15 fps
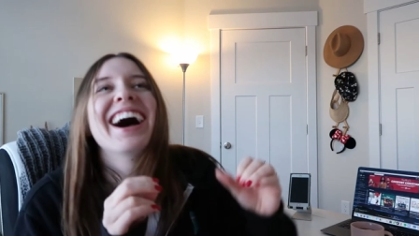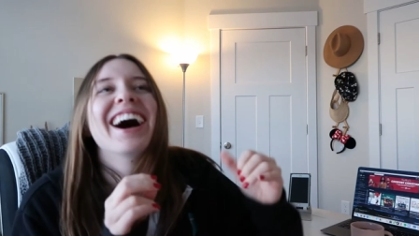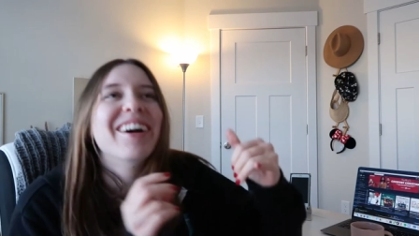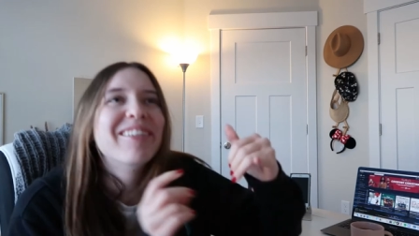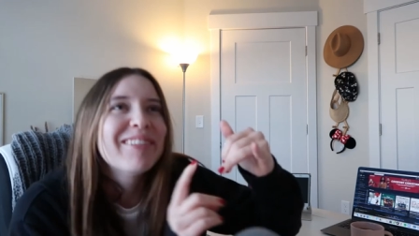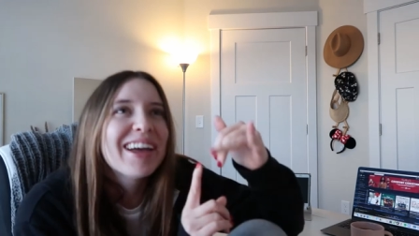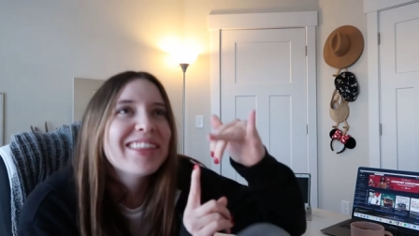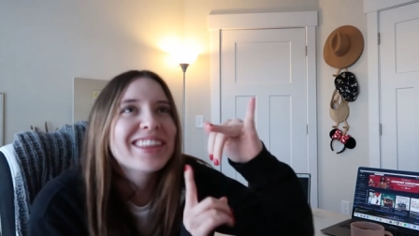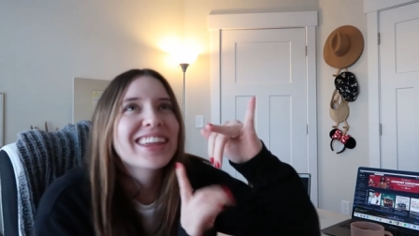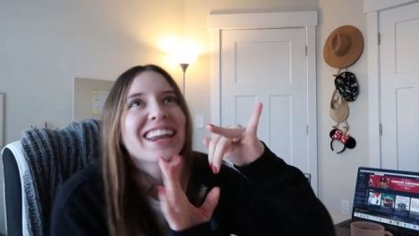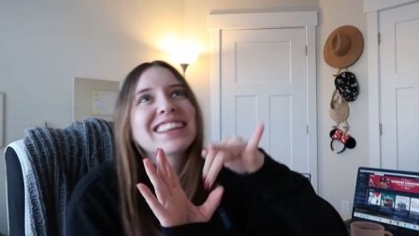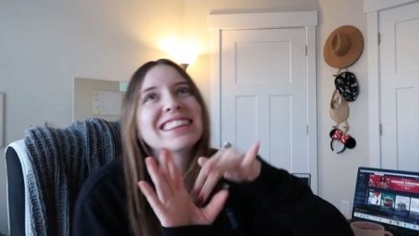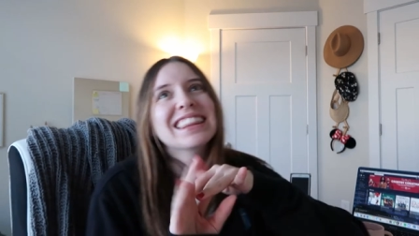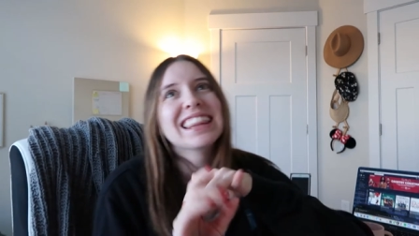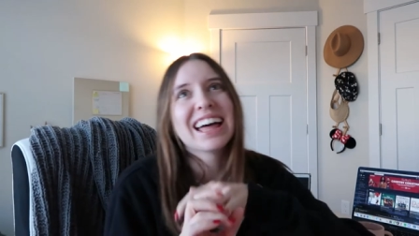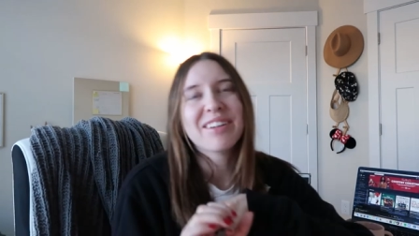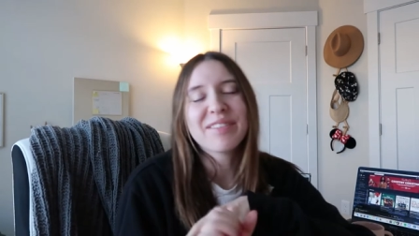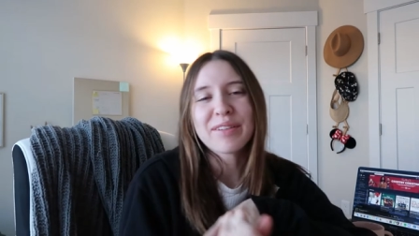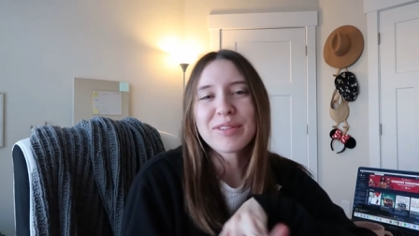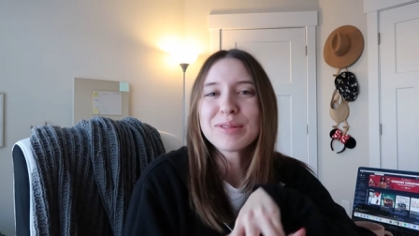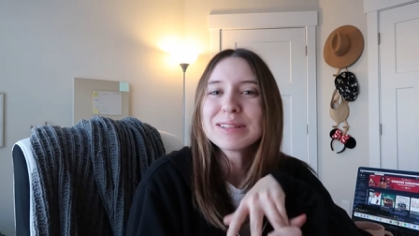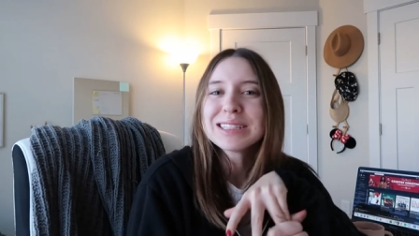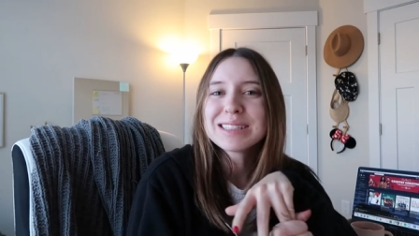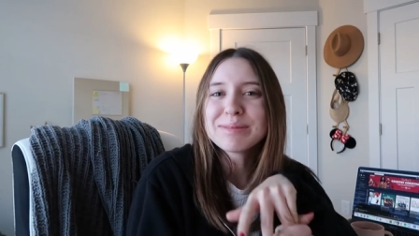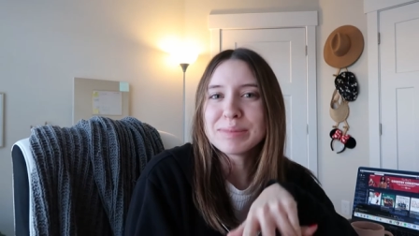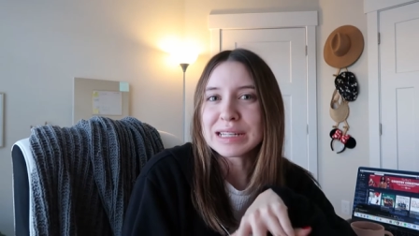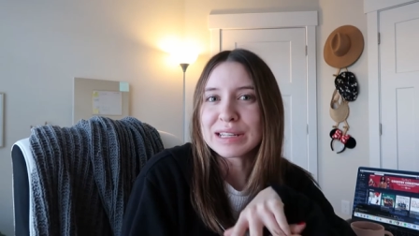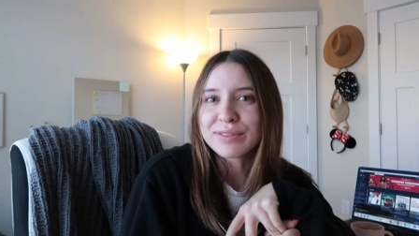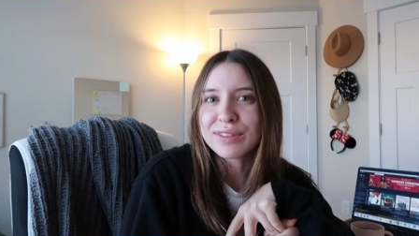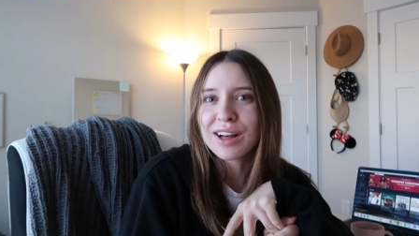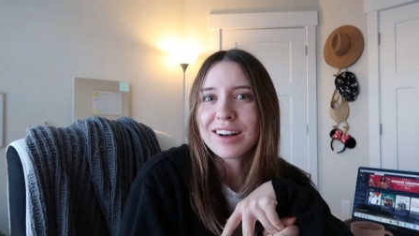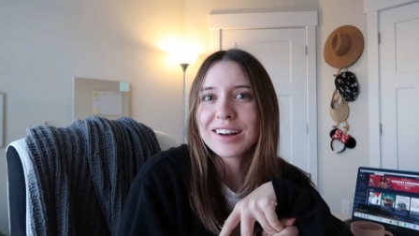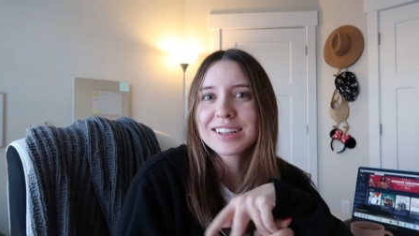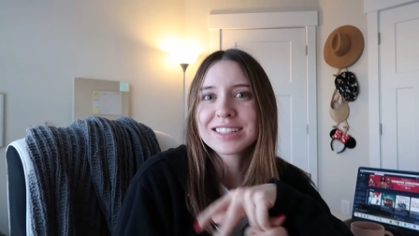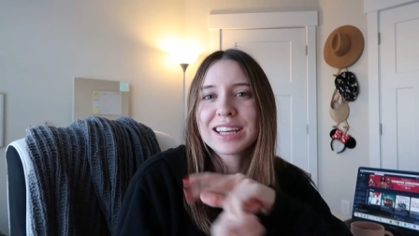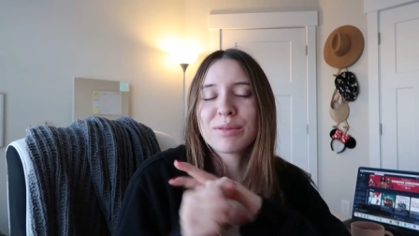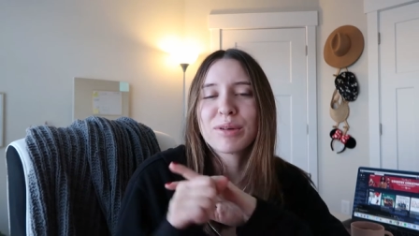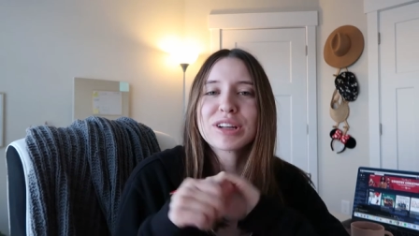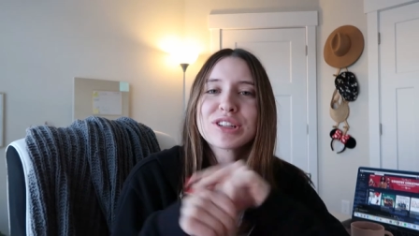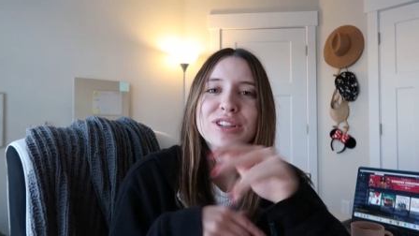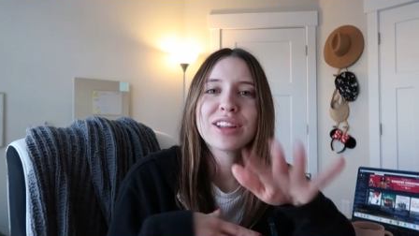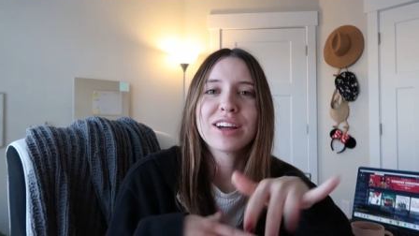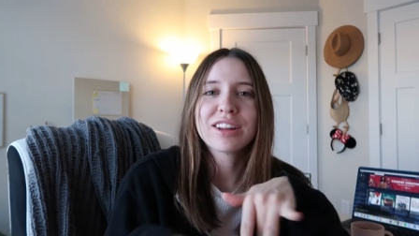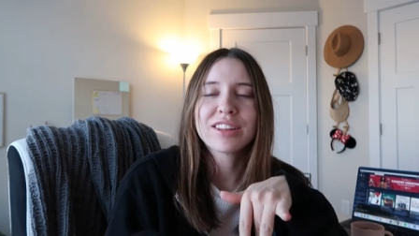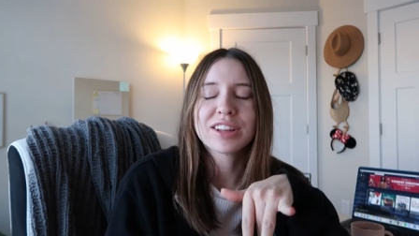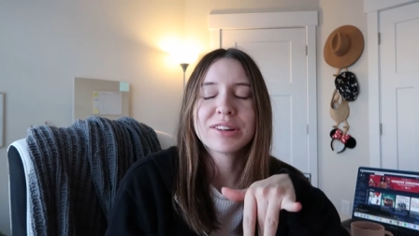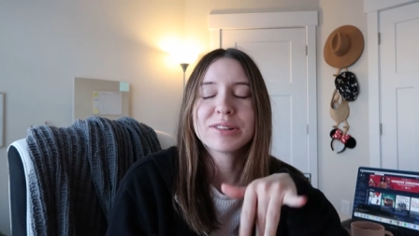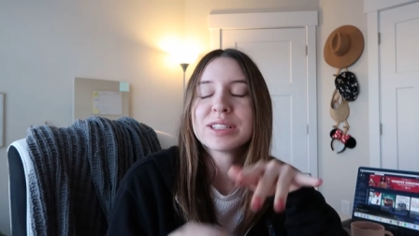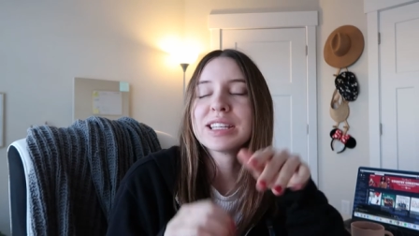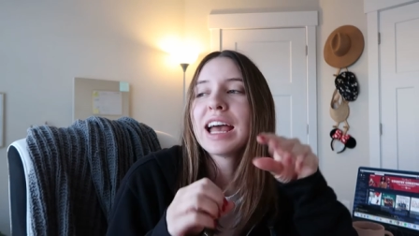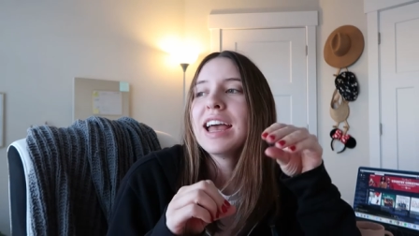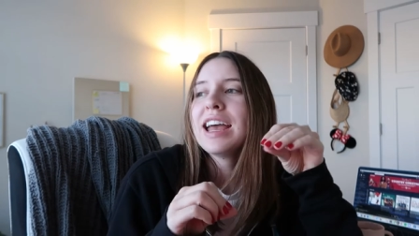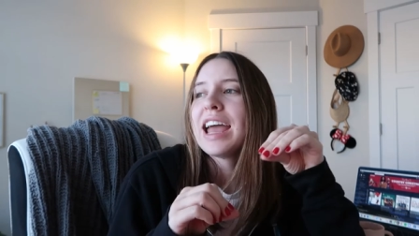And then I love everyone's mini vlogs. I watch a lot of those.